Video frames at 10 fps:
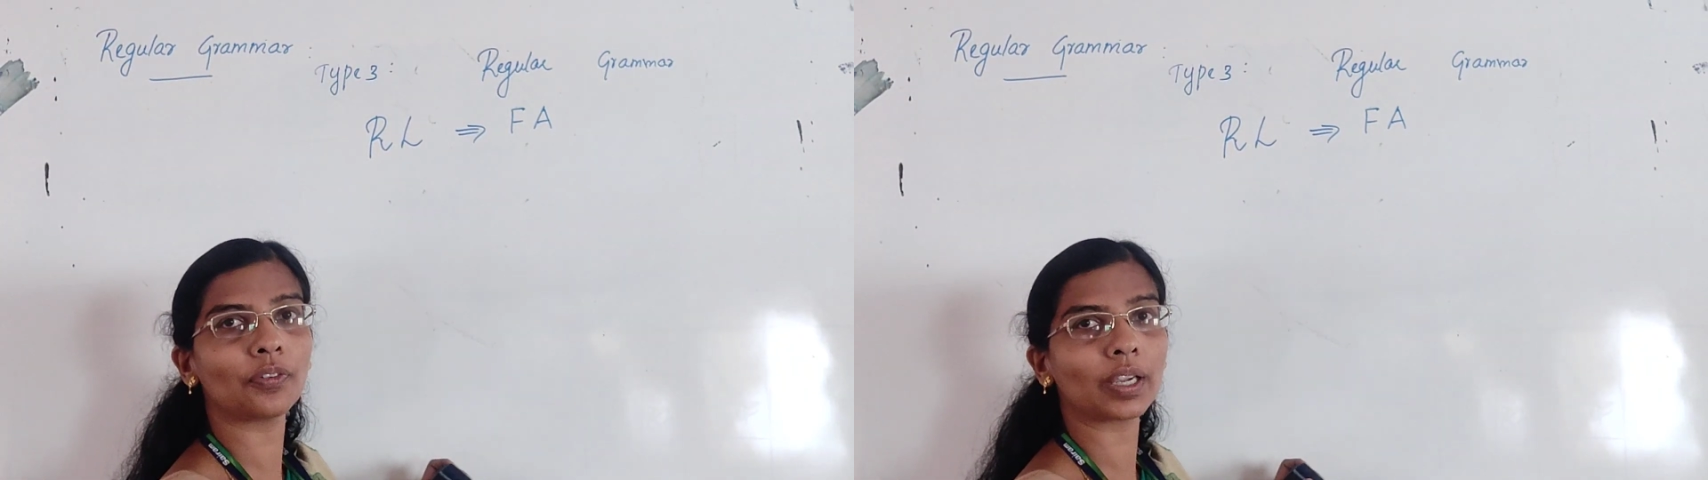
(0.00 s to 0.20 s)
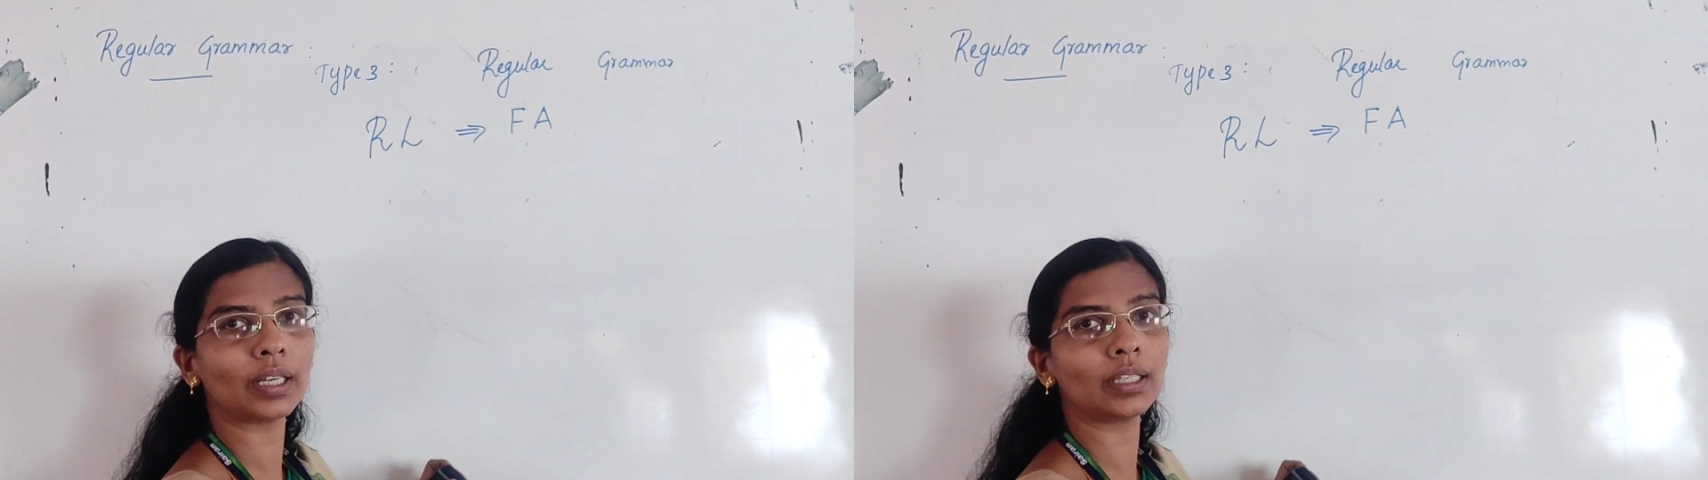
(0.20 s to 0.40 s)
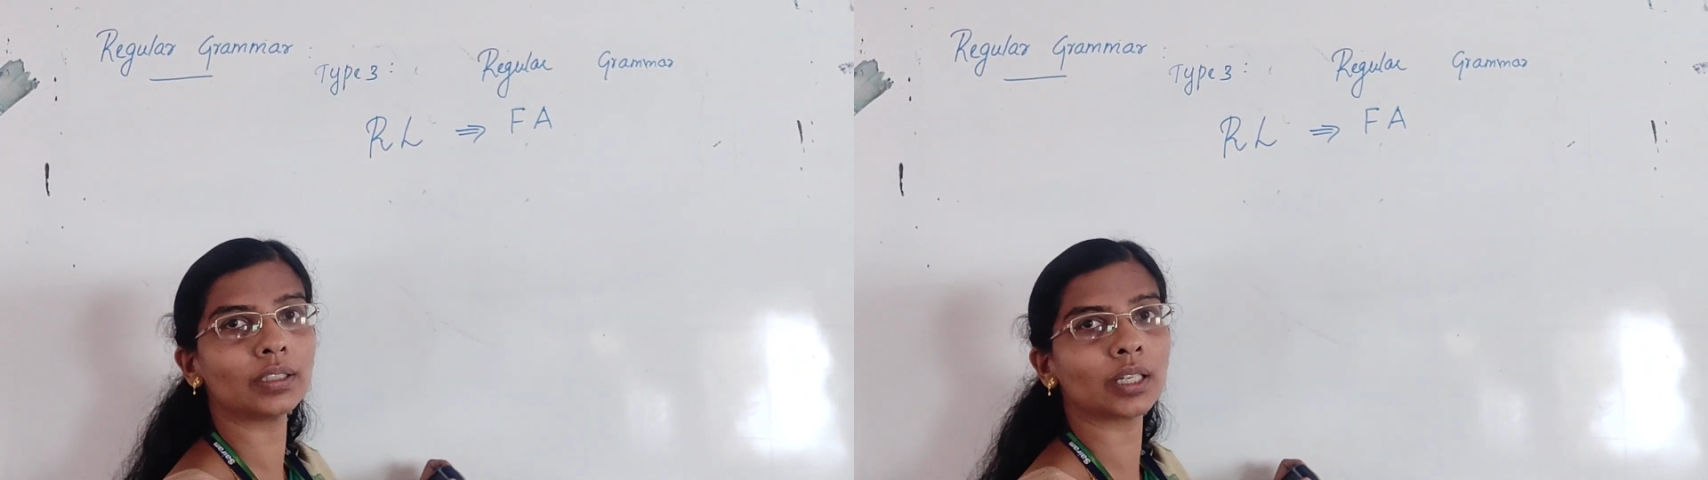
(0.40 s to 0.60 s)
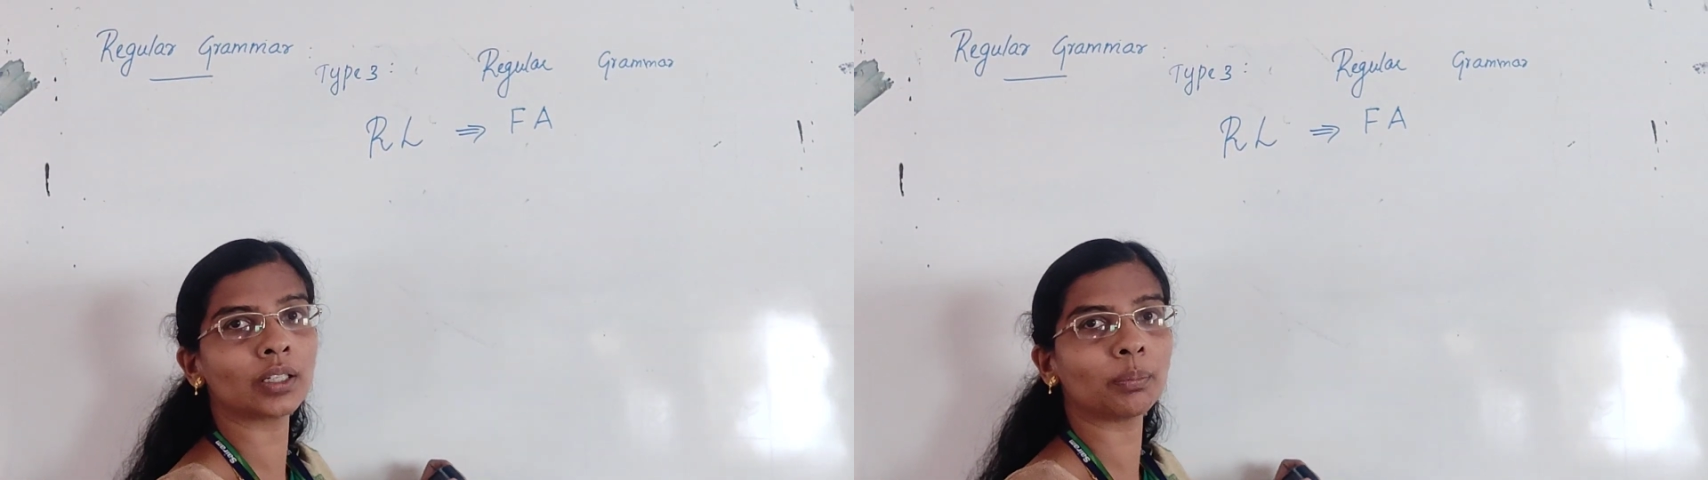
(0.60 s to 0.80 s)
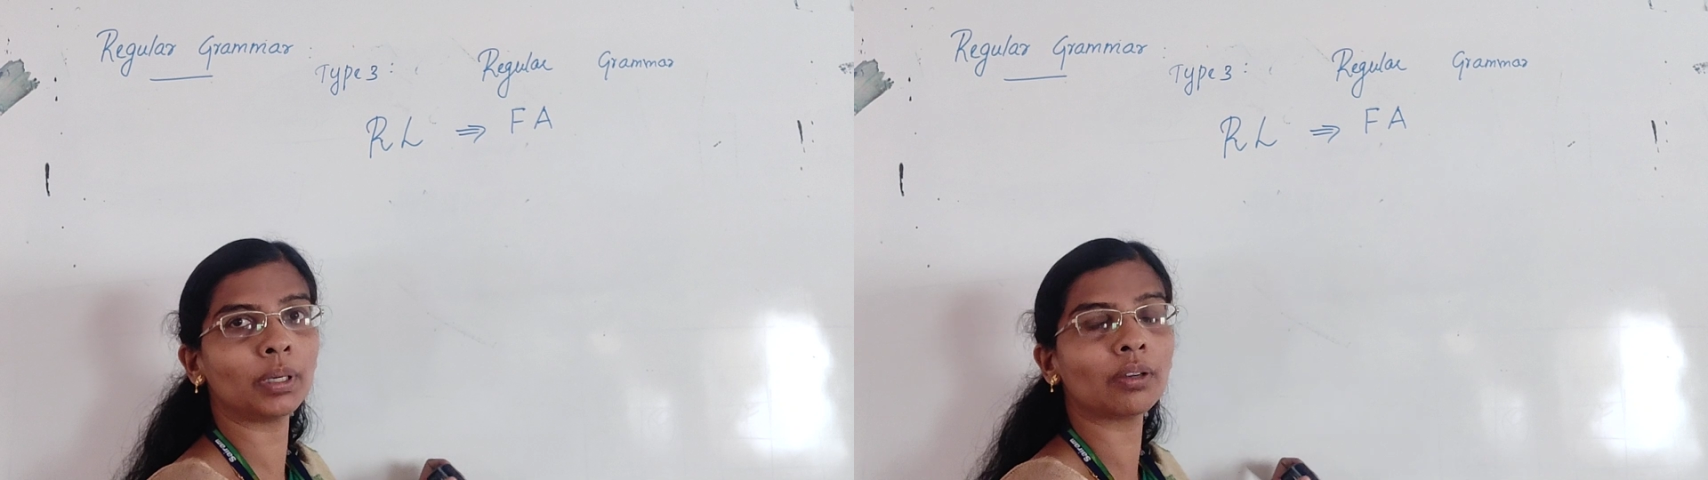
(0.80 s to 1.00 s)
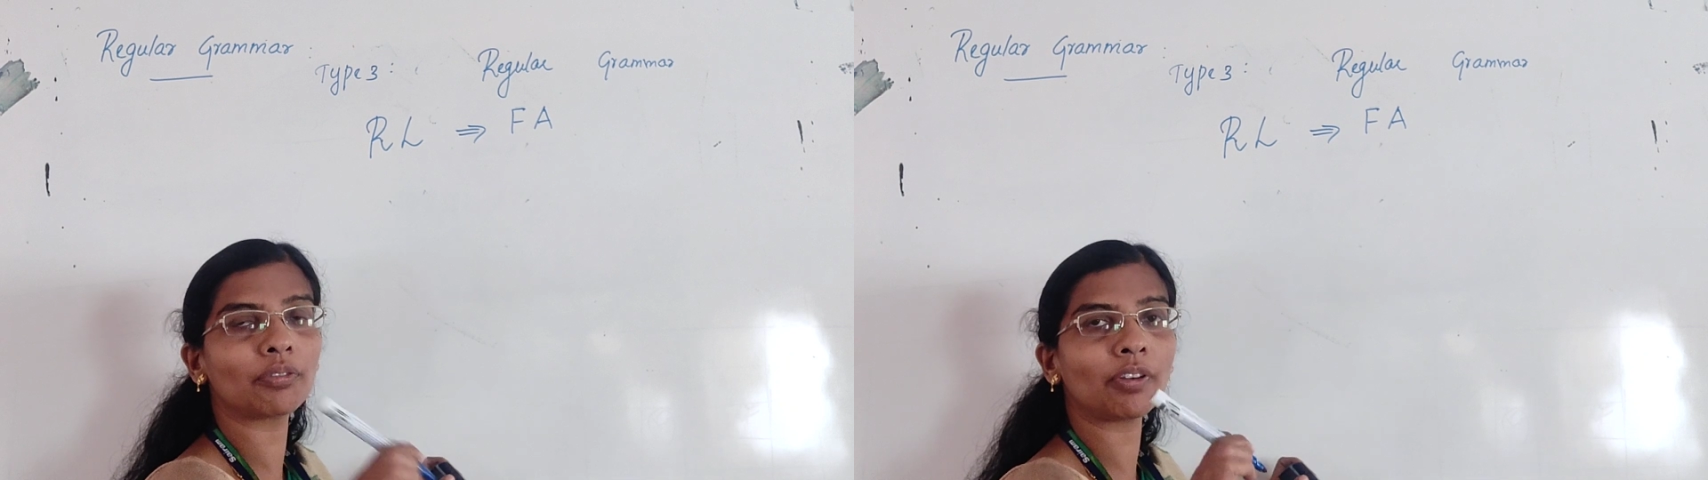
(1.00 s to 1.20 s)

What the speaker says: finite automata.